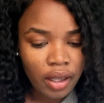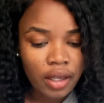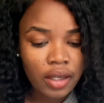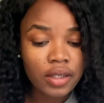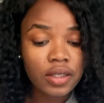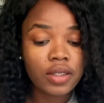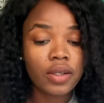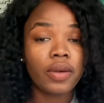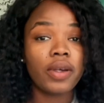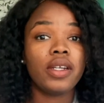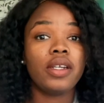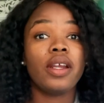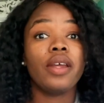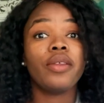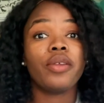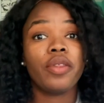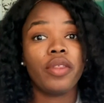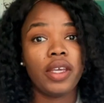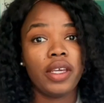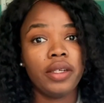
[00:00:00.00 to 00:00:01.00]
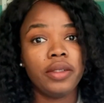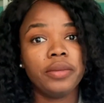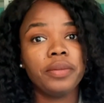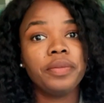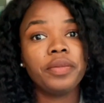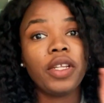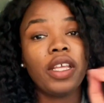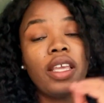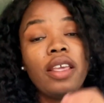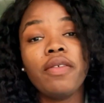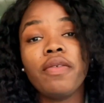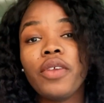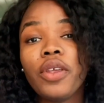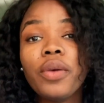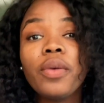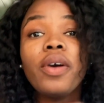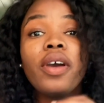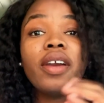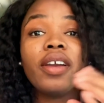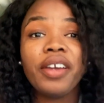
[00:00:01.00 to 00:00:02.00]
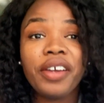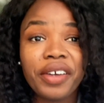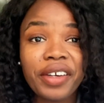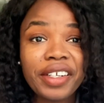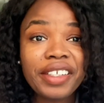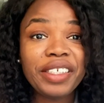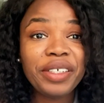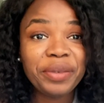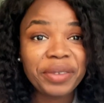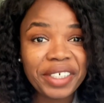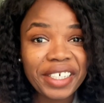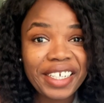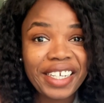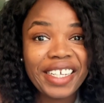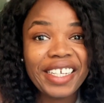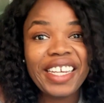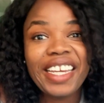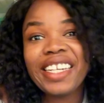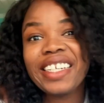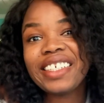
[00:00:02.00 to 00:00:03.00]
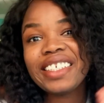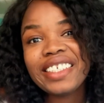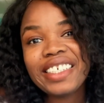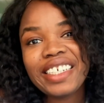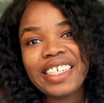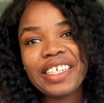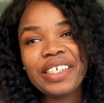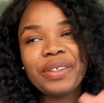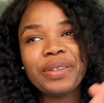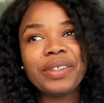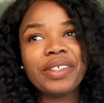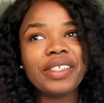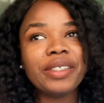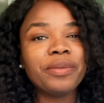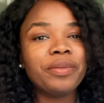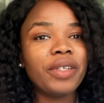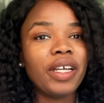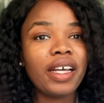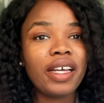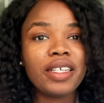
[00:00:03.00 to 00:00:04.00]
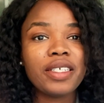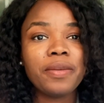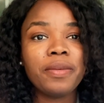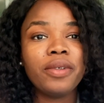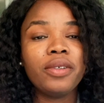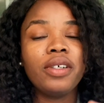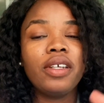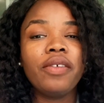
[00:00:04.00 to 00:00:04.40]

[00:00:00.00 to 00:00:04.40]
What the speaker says: So another thing, if you are currently working at a clinic or a hospital,